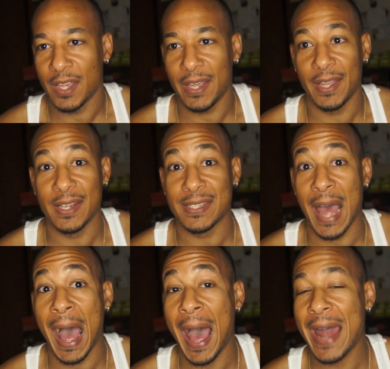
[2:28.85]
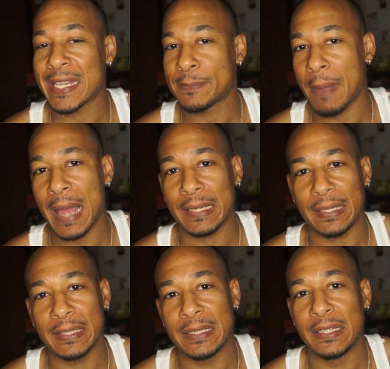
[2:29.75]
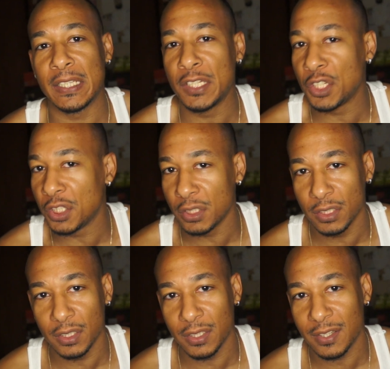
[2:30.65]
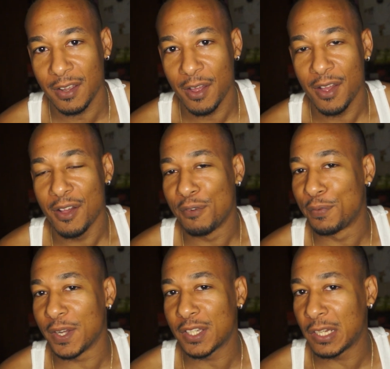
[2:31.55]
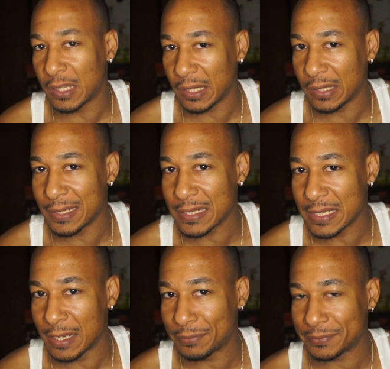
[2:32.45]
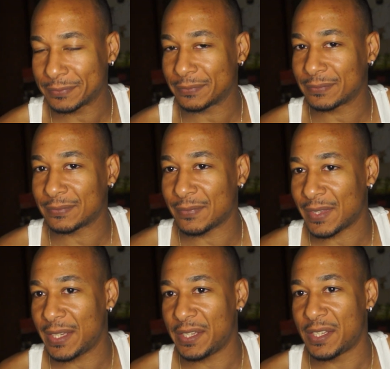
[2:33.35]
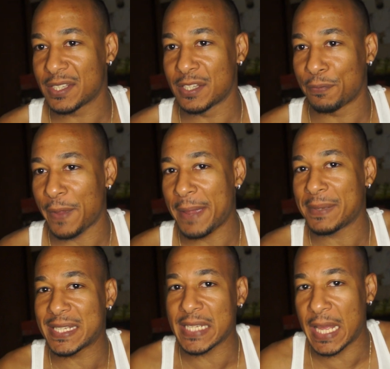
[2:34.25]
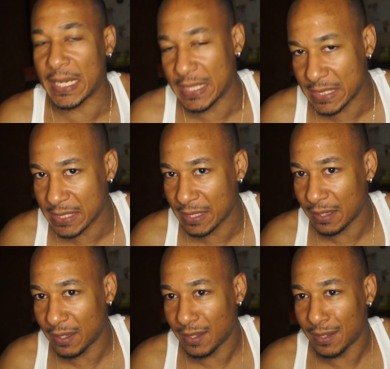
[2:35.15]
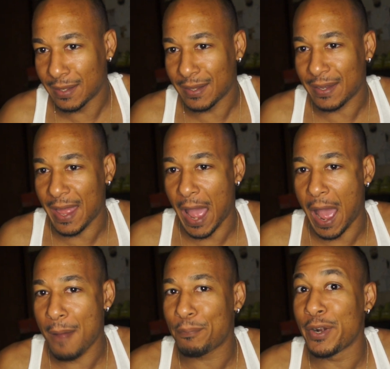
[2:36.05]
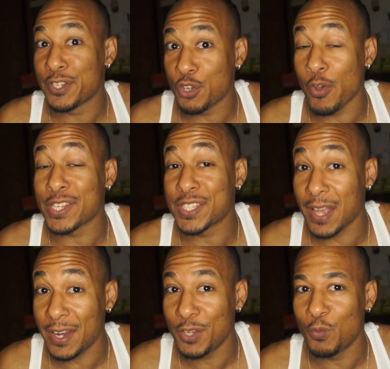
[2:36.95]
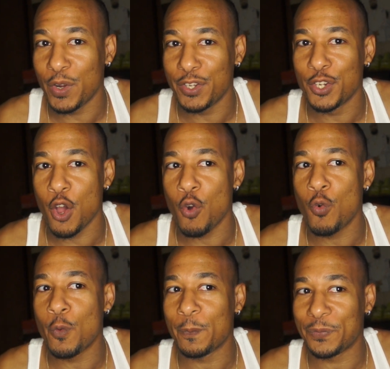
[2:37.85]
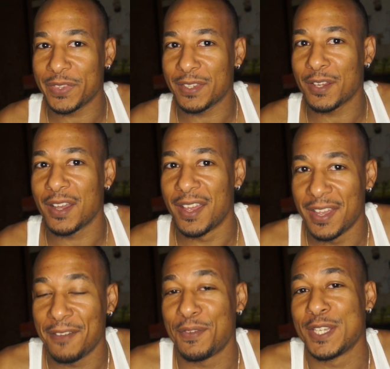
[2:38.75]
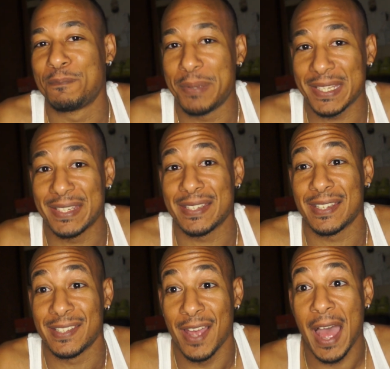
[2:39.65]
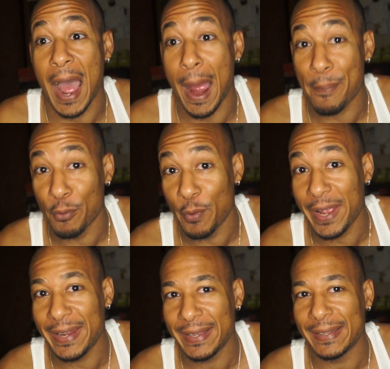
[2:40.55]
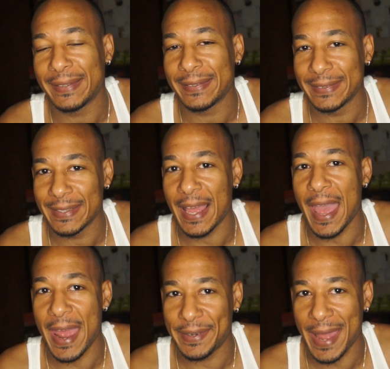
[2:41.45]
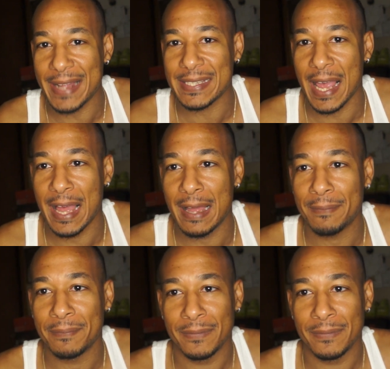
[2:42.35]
It is the hottest spot in the hood for cooking and stuff. It is the famous Sonny's. Like, I'm pretty sure Sonny would know if his business is operating at nighttime.